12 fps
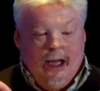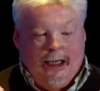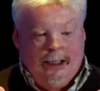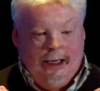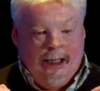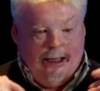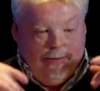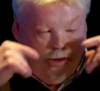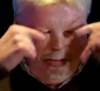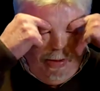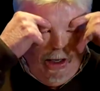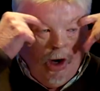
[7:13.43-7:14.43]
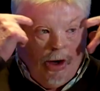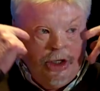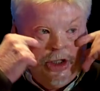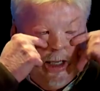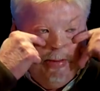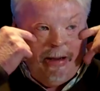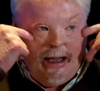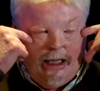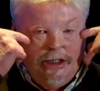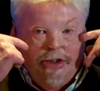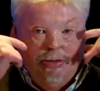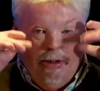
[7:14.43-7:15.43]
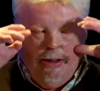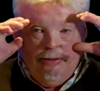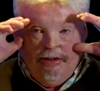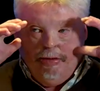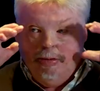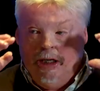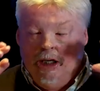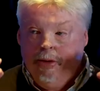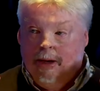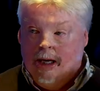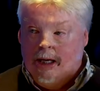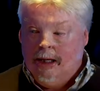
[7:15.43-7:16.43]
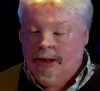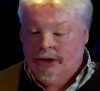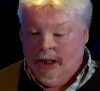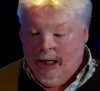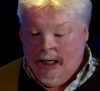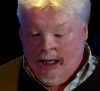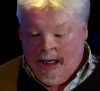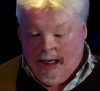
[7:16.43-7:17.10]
And I've got big orange eye pads where they've given me new eyelids.